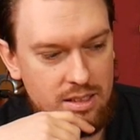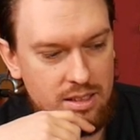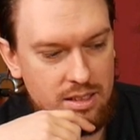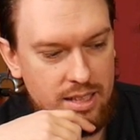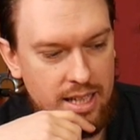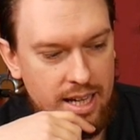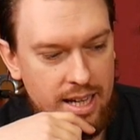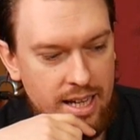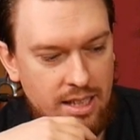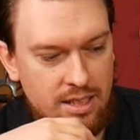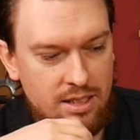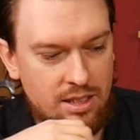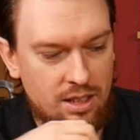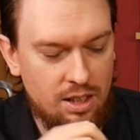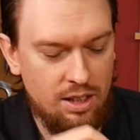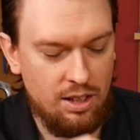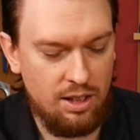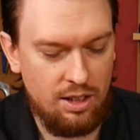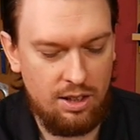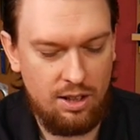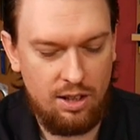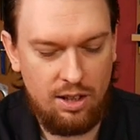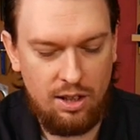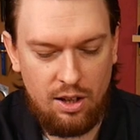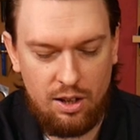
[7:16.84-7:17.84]
takes a
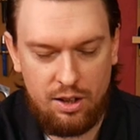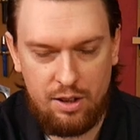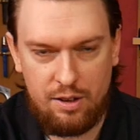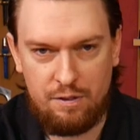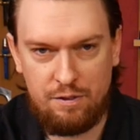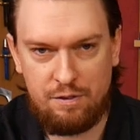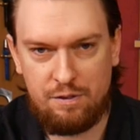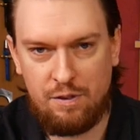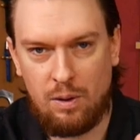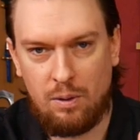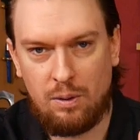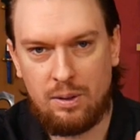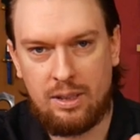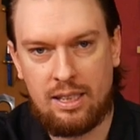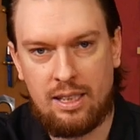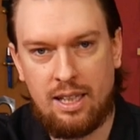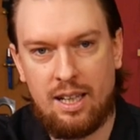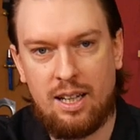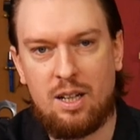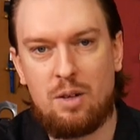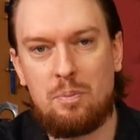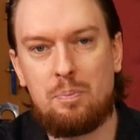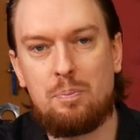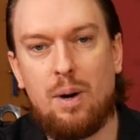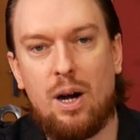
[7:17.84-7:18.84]
lot of folding
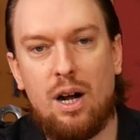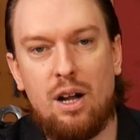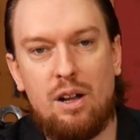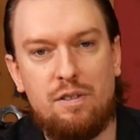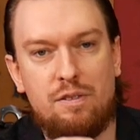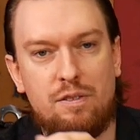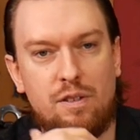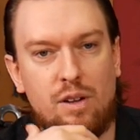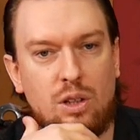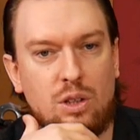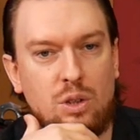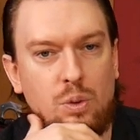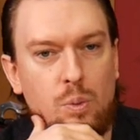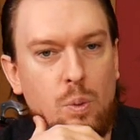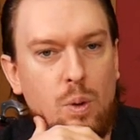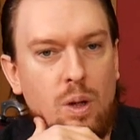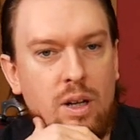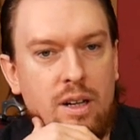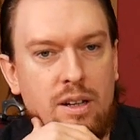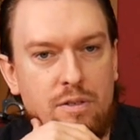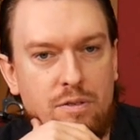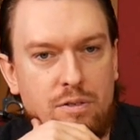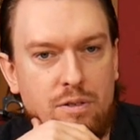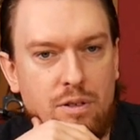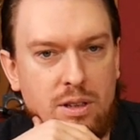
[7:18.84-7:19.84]
like a bifold
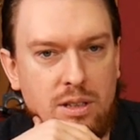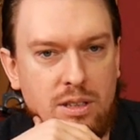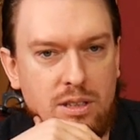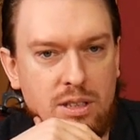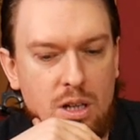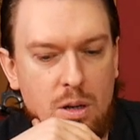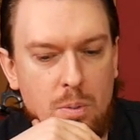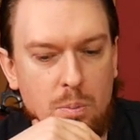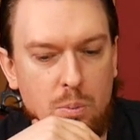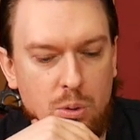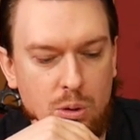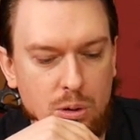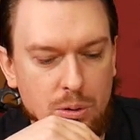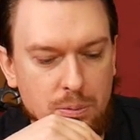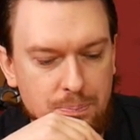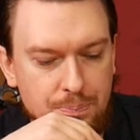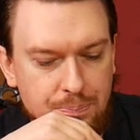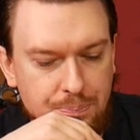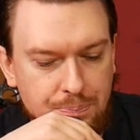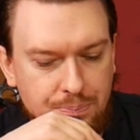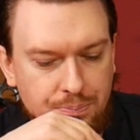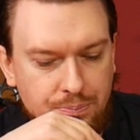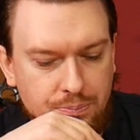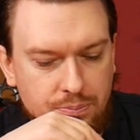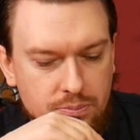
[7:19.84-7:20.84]
wallet for example
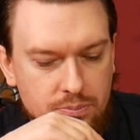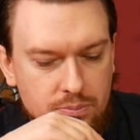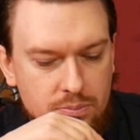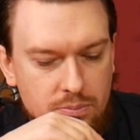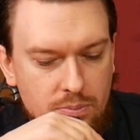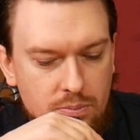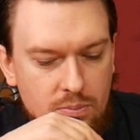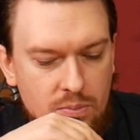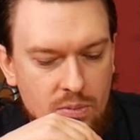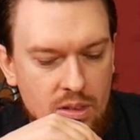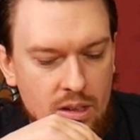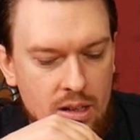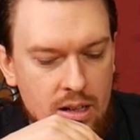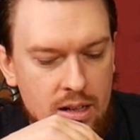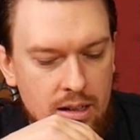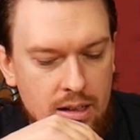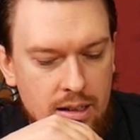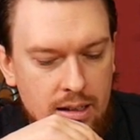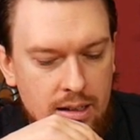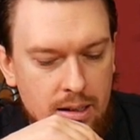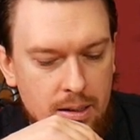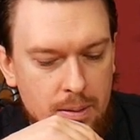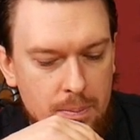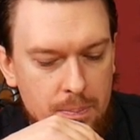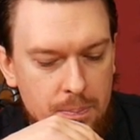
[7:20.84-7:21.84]

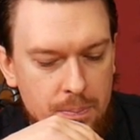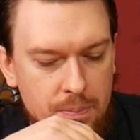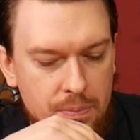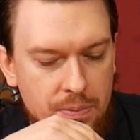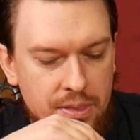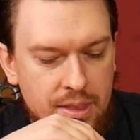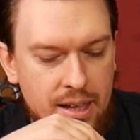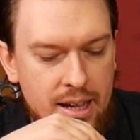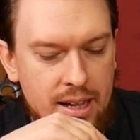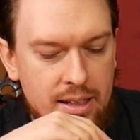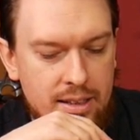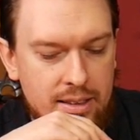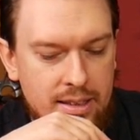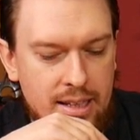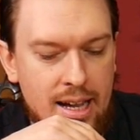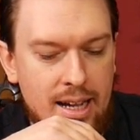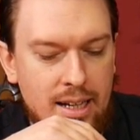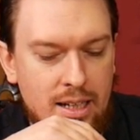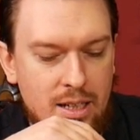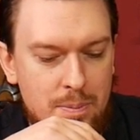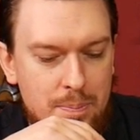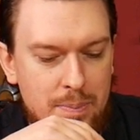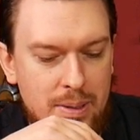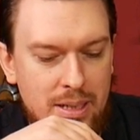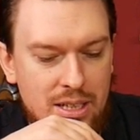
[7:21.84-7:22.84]
um, that
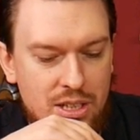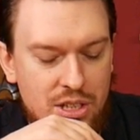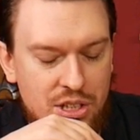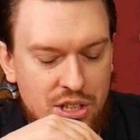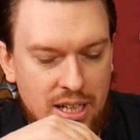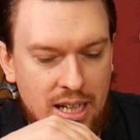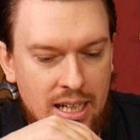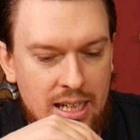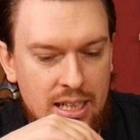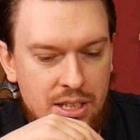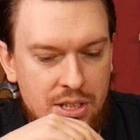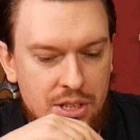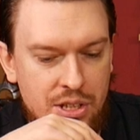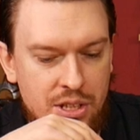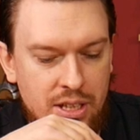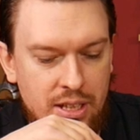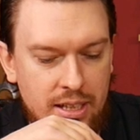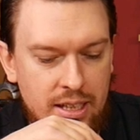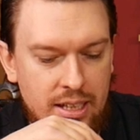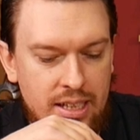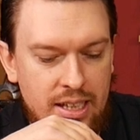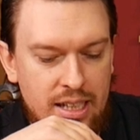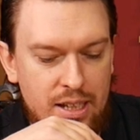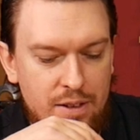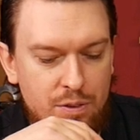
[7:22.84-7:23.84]
that can be a challenge
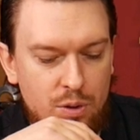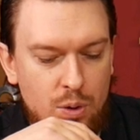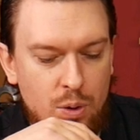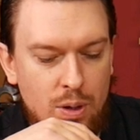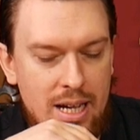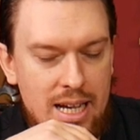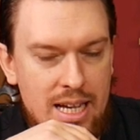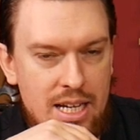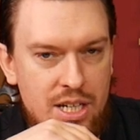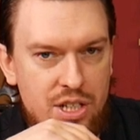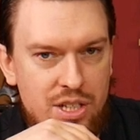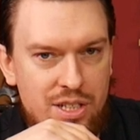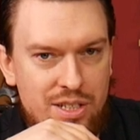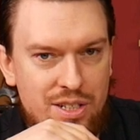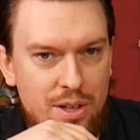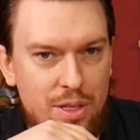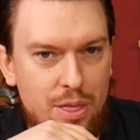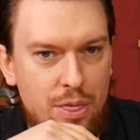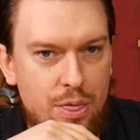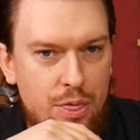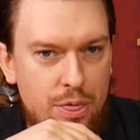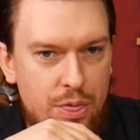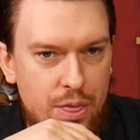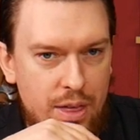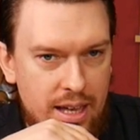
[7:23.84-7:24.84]
if your edges are
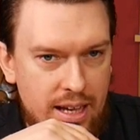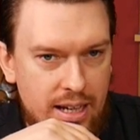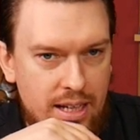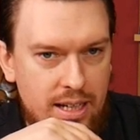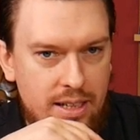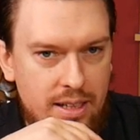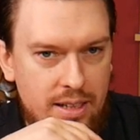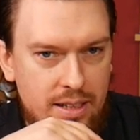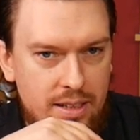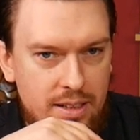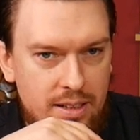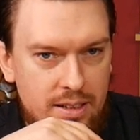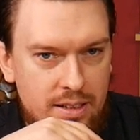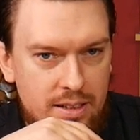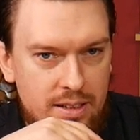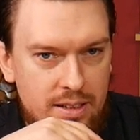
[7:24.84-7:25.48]
thick